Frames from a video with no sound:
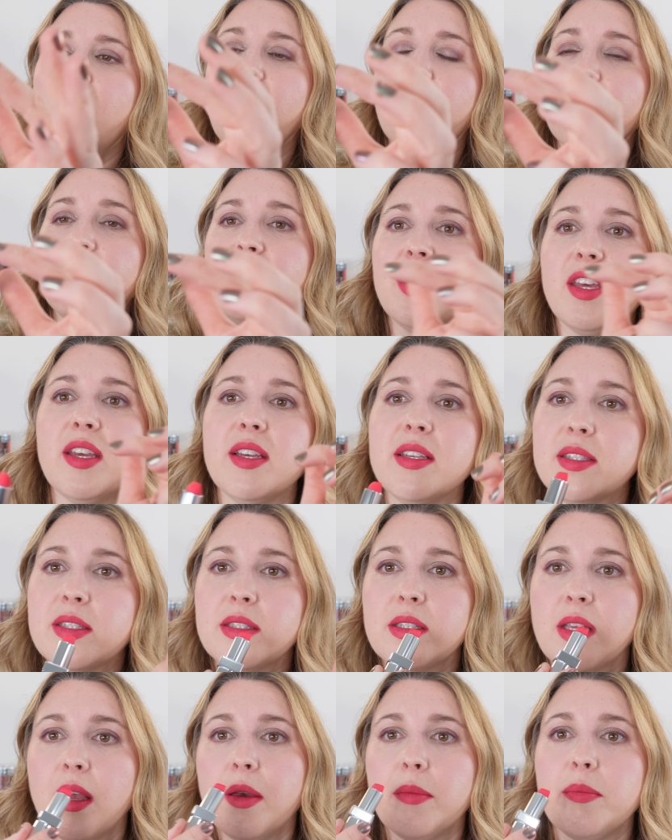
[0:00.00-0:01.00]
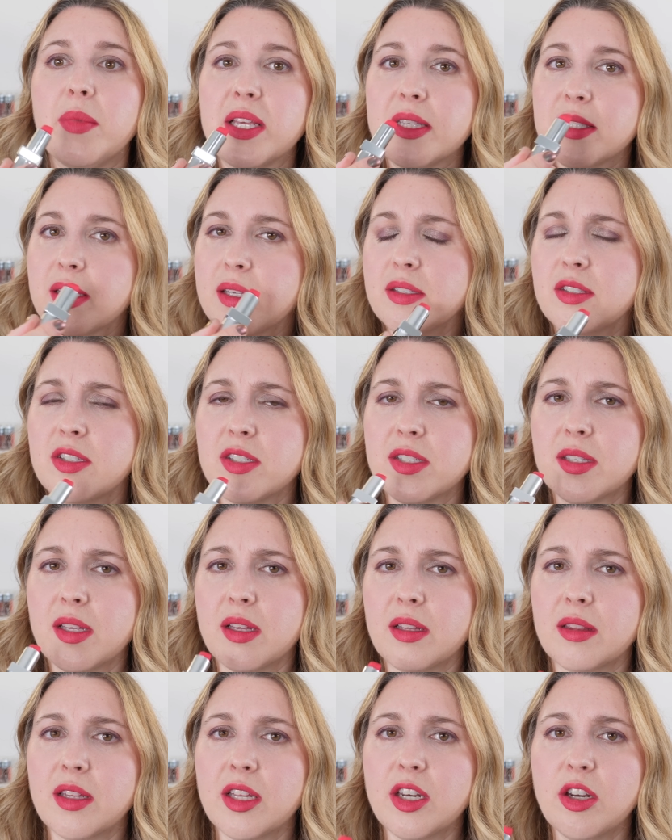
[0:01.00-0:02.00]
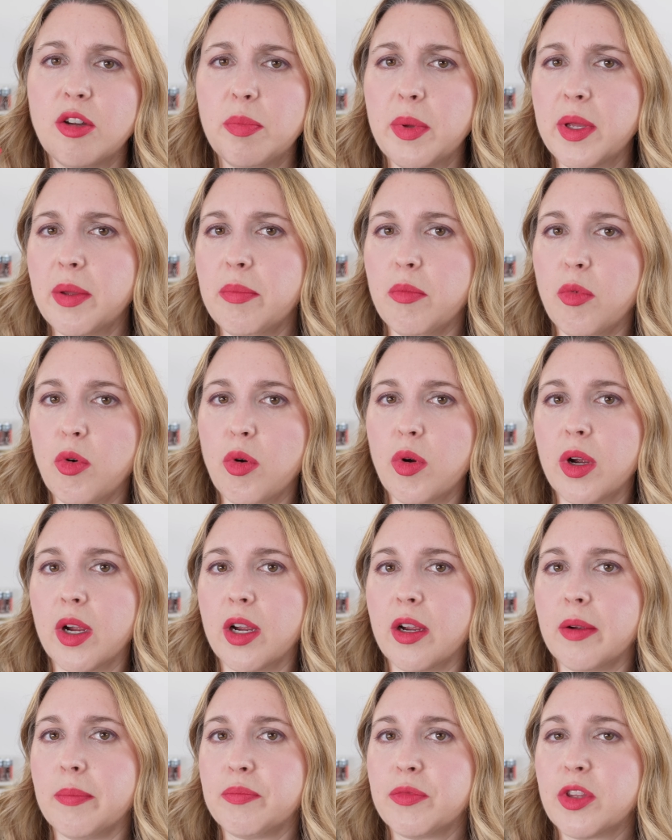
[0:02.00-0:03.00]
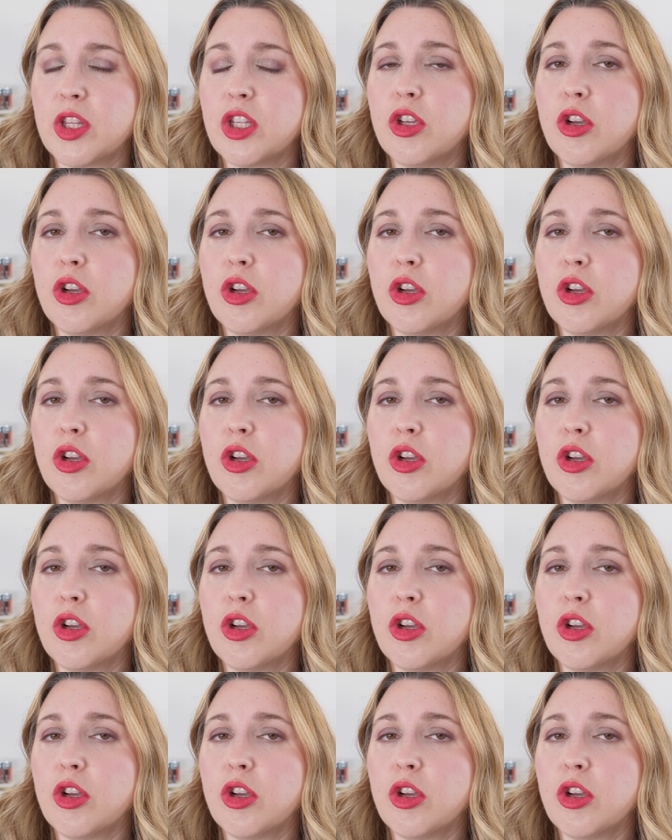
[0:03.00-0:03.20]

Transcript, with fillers: of this makes it just a little bit more,